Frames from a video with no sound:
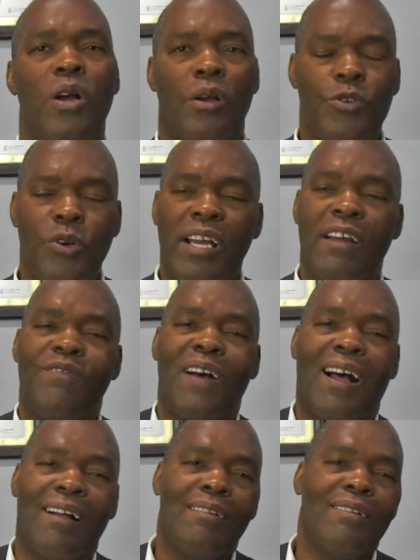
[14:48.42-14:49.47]
you're gonna
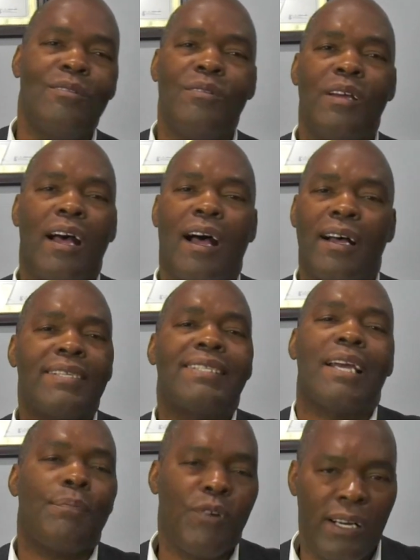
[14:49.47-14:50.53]
file
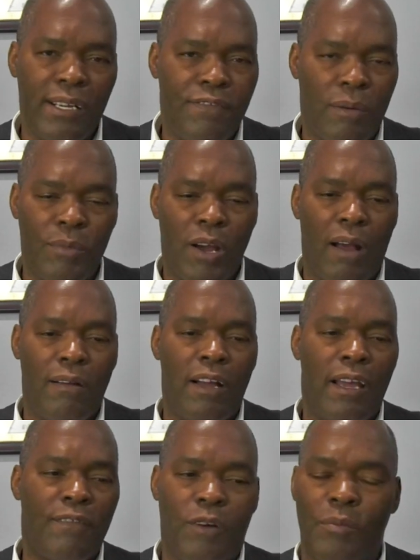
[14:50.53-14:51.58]
separately from
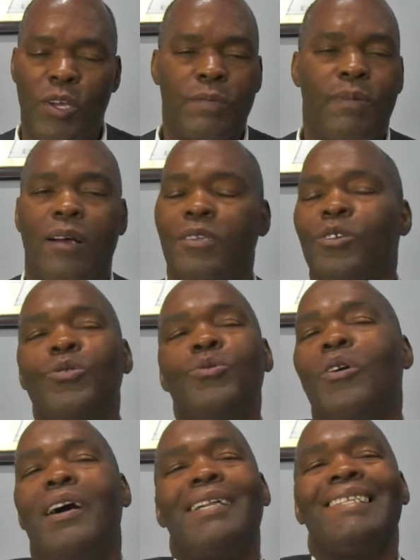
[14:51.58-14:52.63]
your spouse. You
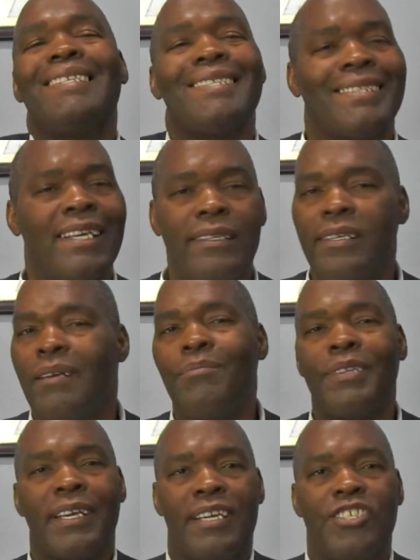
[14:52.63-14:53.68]
don't understand the
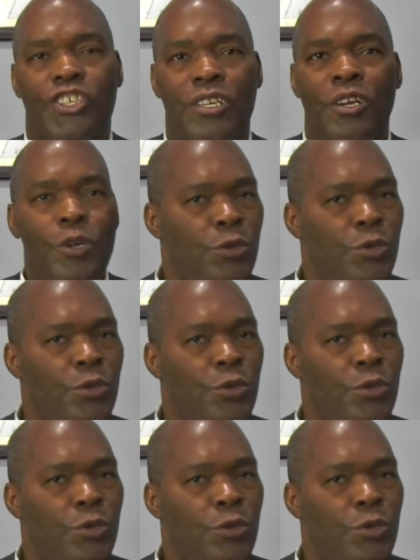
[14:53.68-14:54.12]
implication.